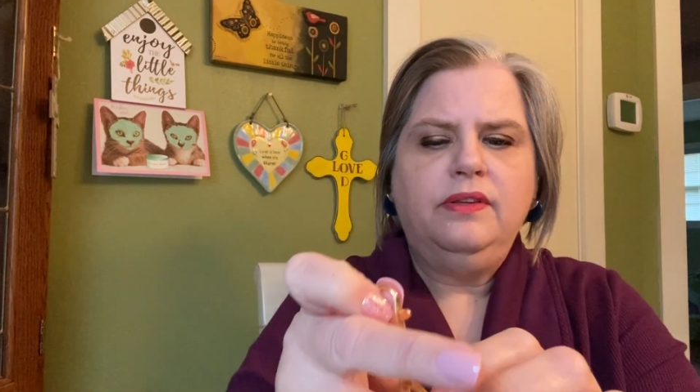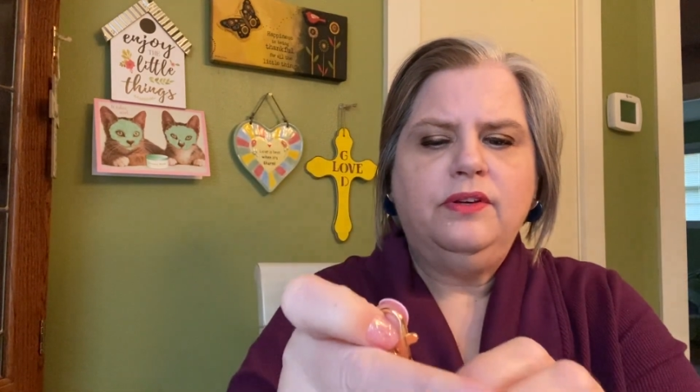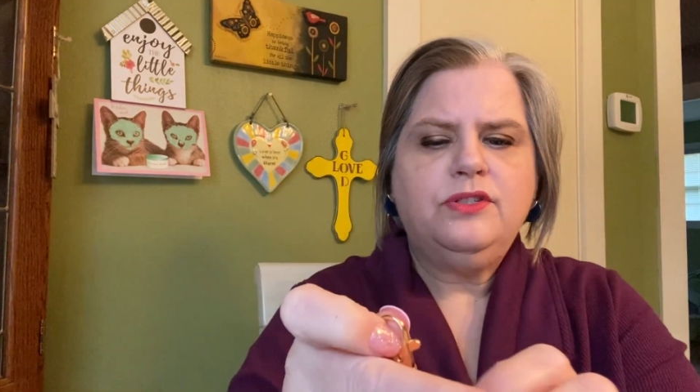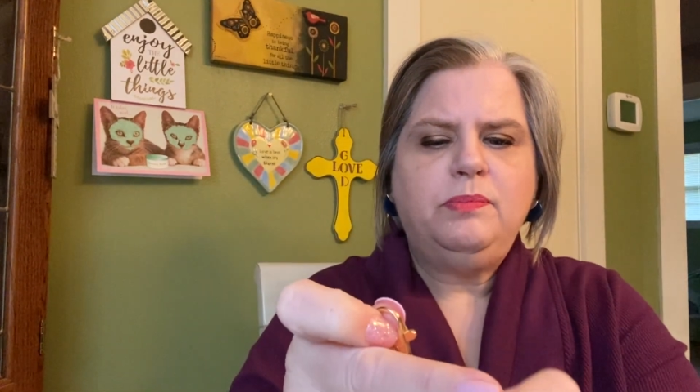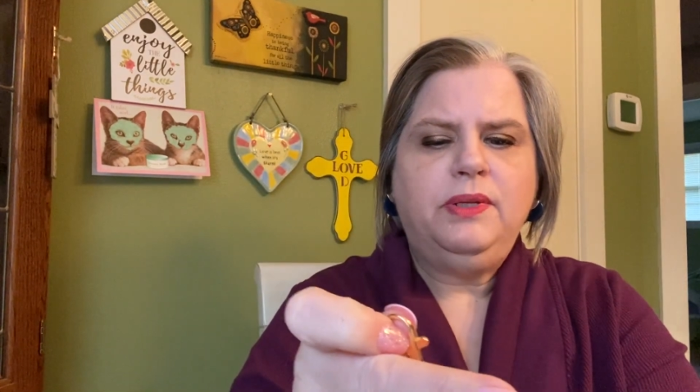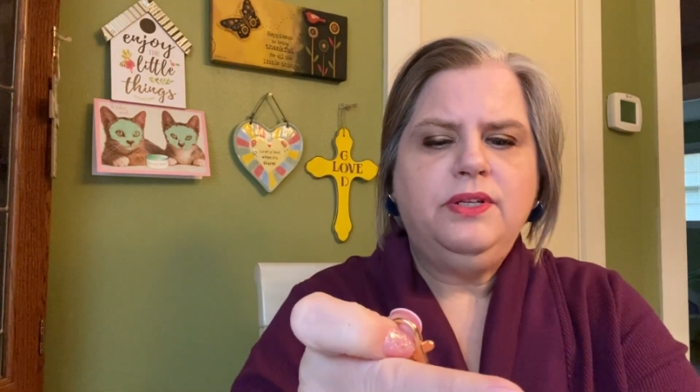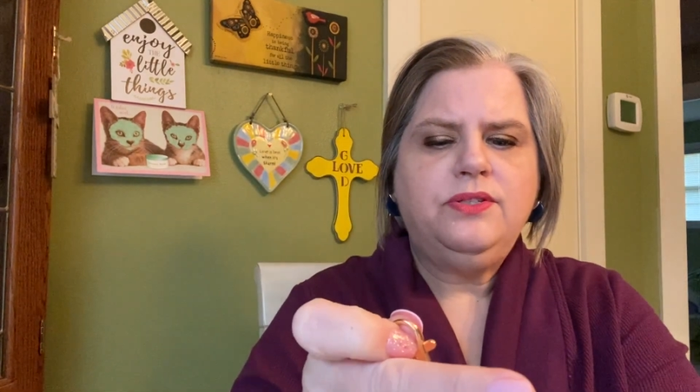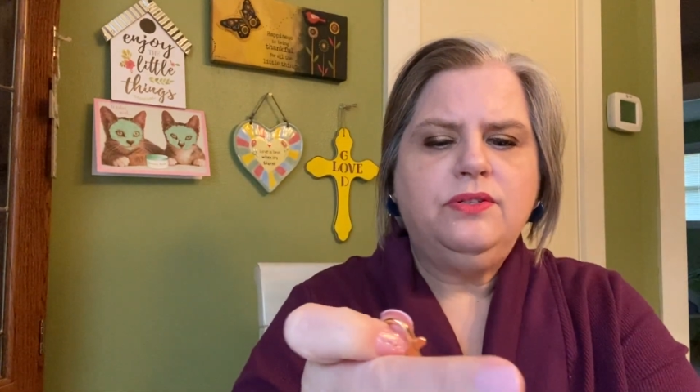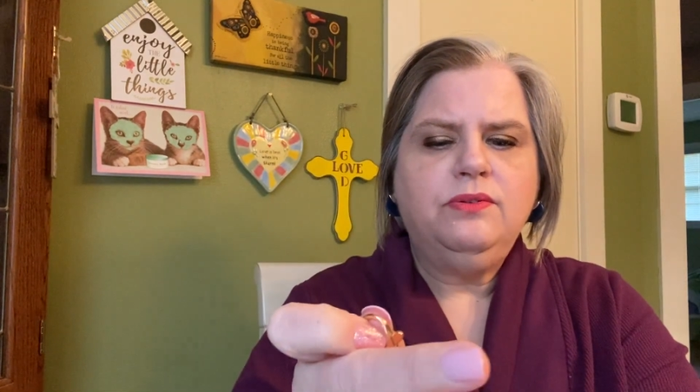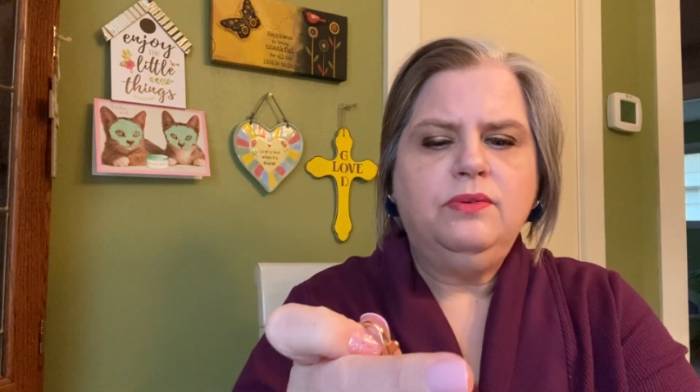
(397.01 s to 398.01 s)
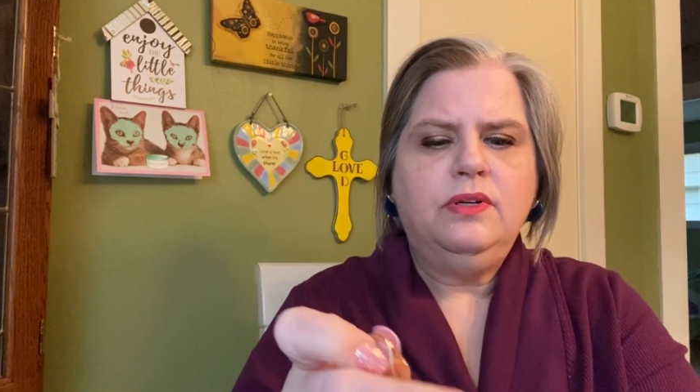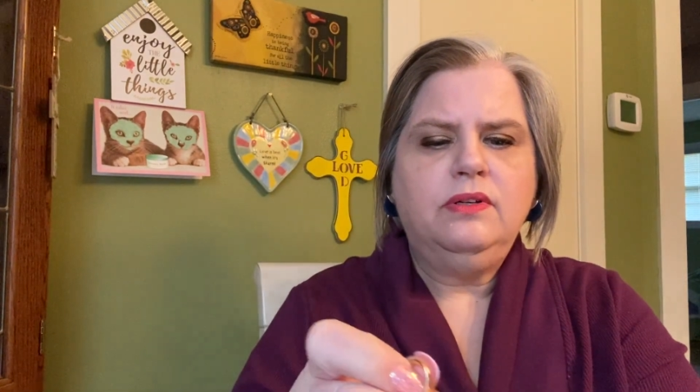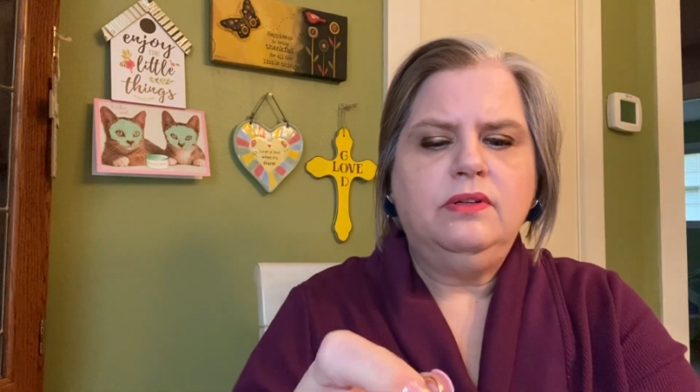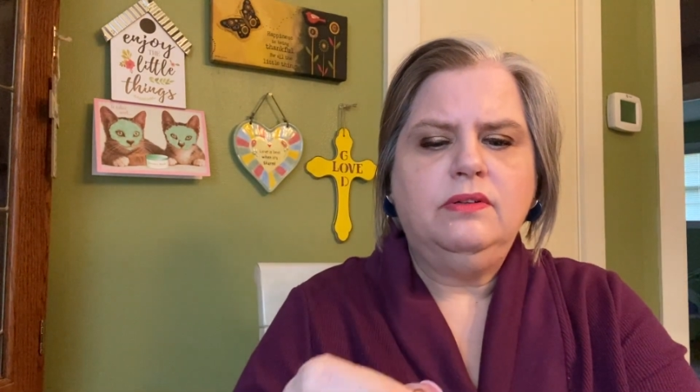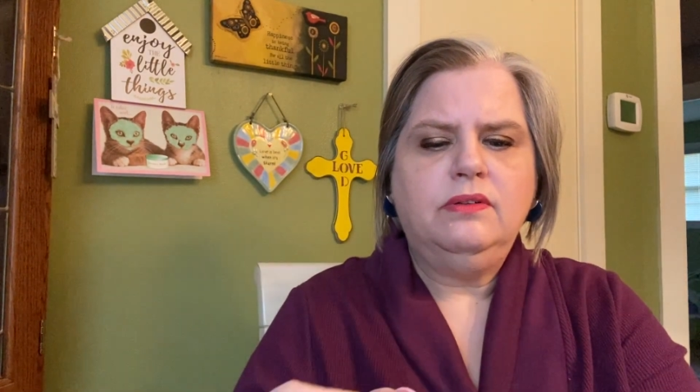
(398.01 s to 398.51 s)
There's a place to
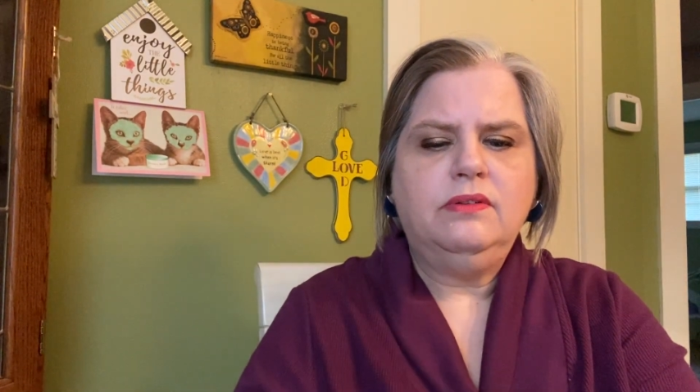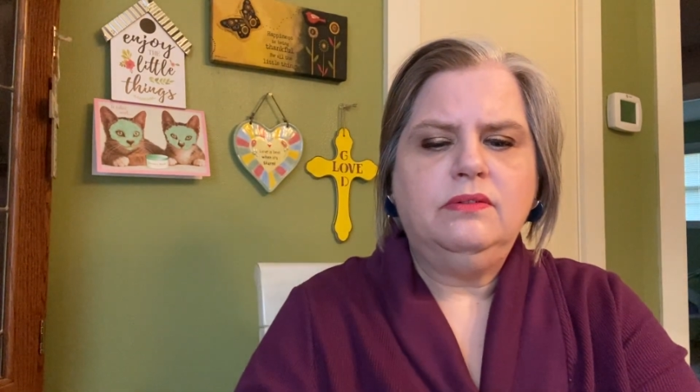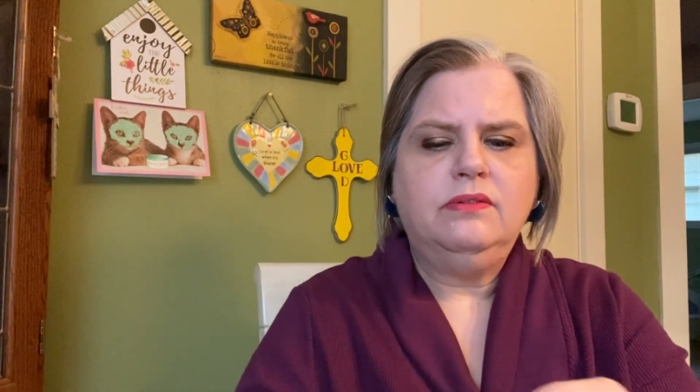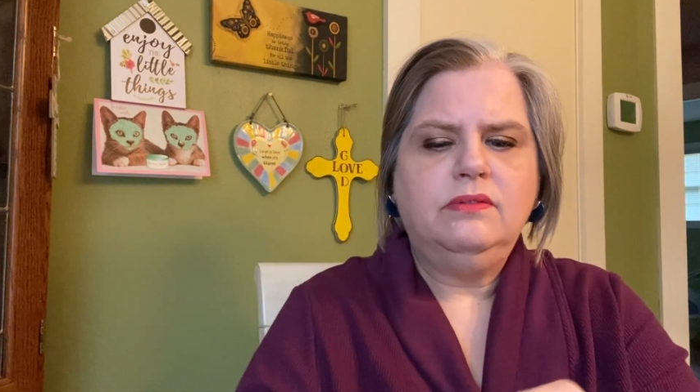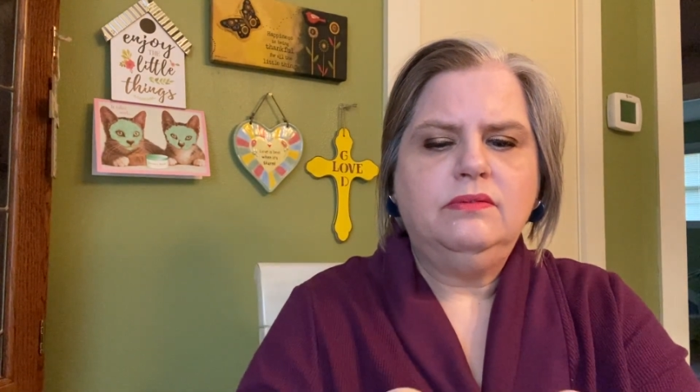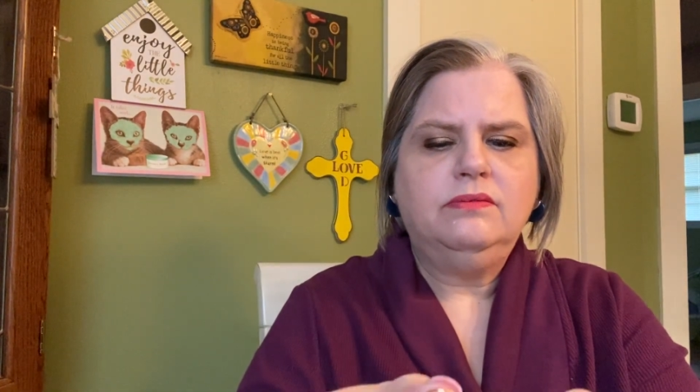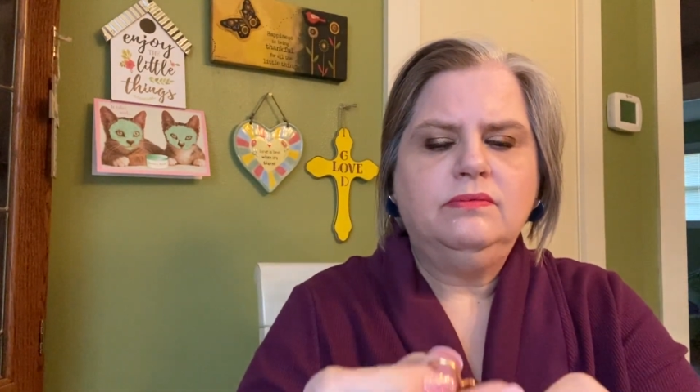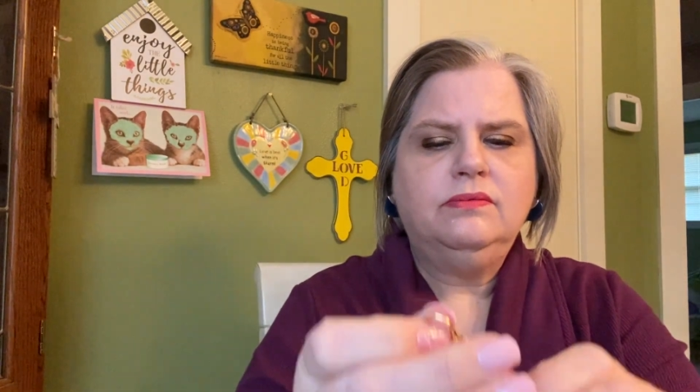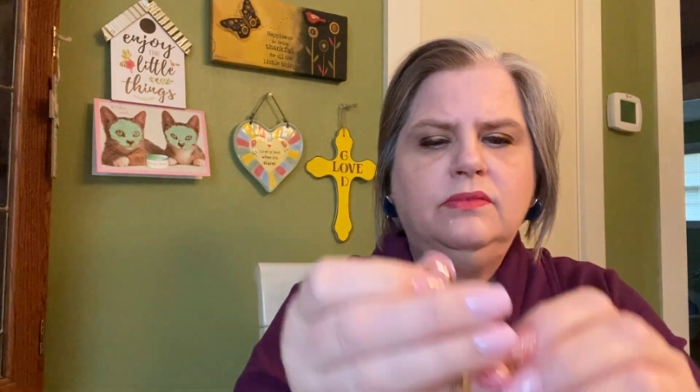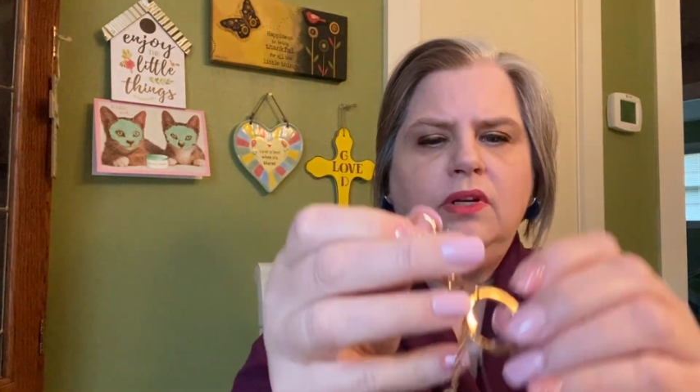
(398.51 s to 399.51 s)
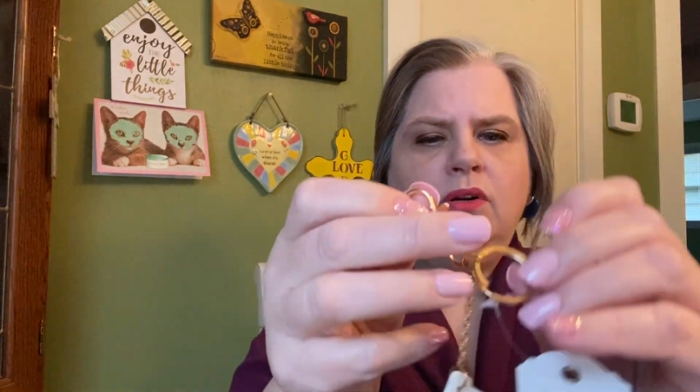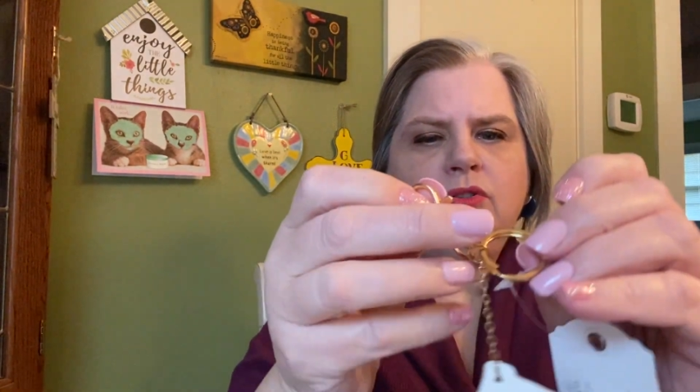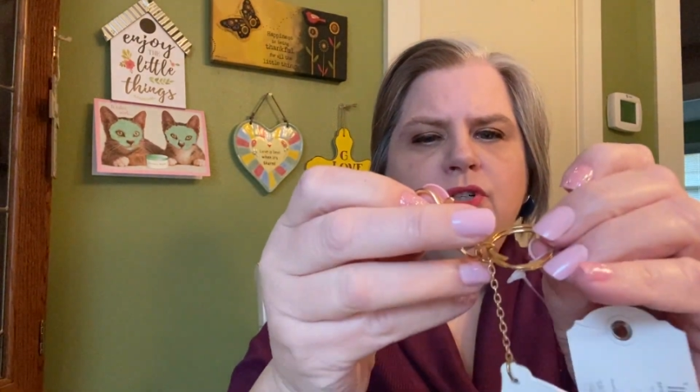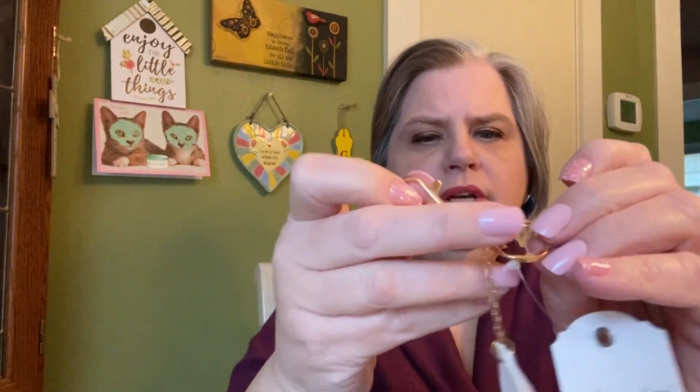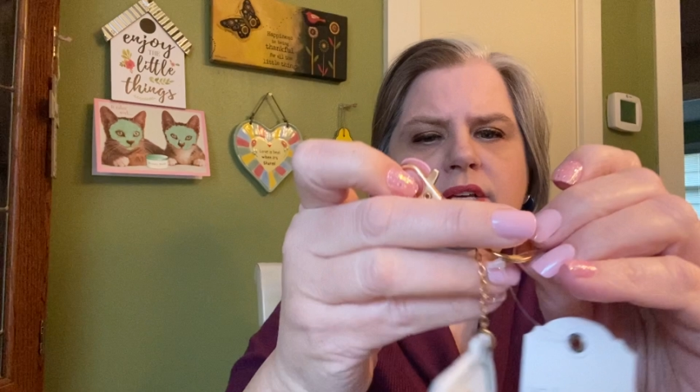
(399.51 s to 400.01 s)
uh,
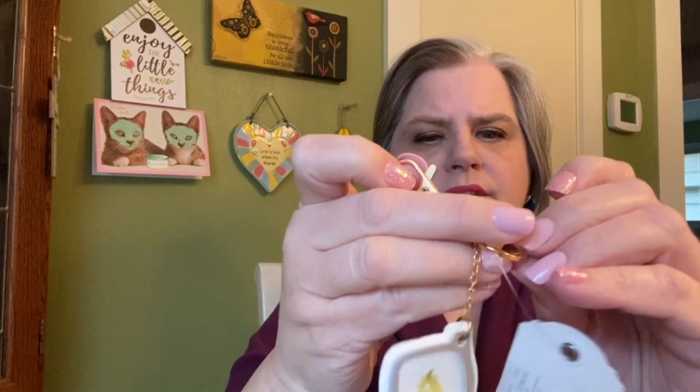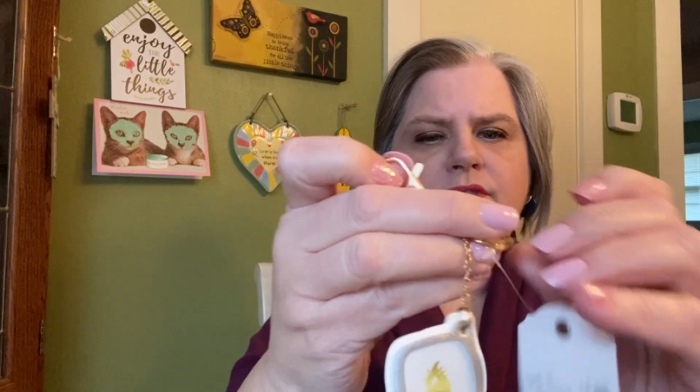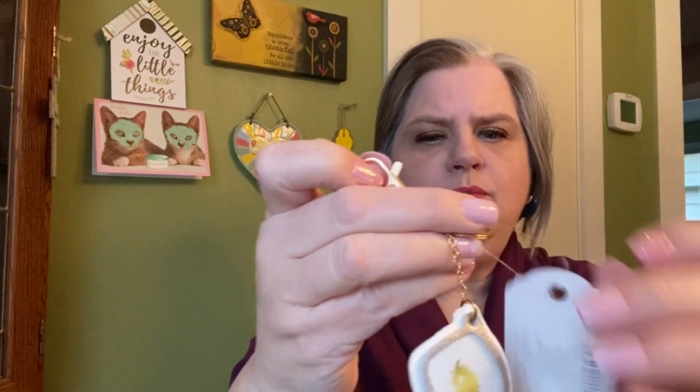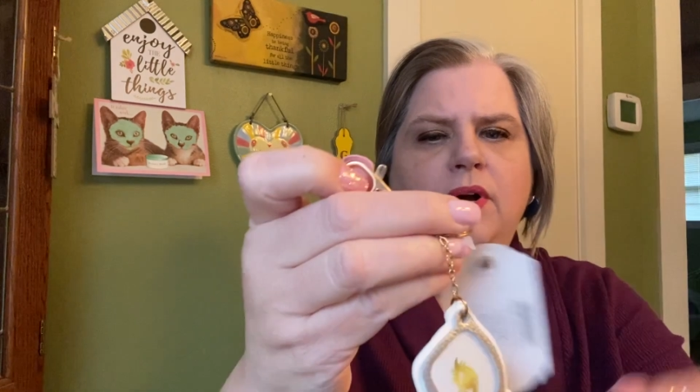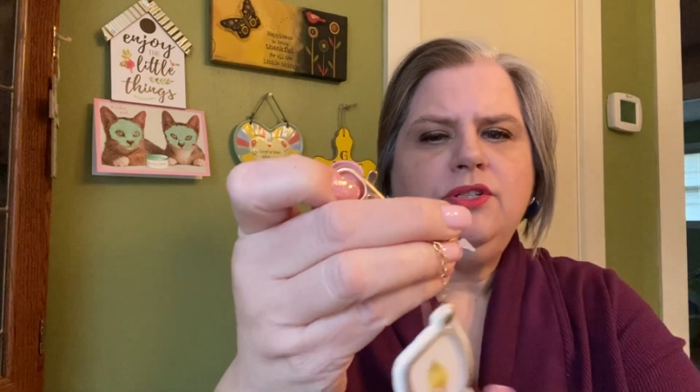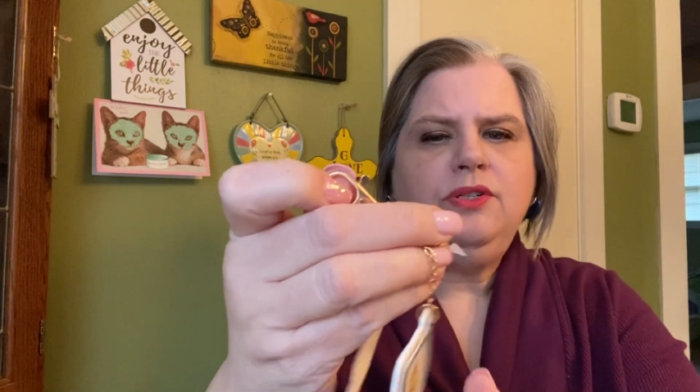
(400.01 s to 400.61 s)
hold your keys if you want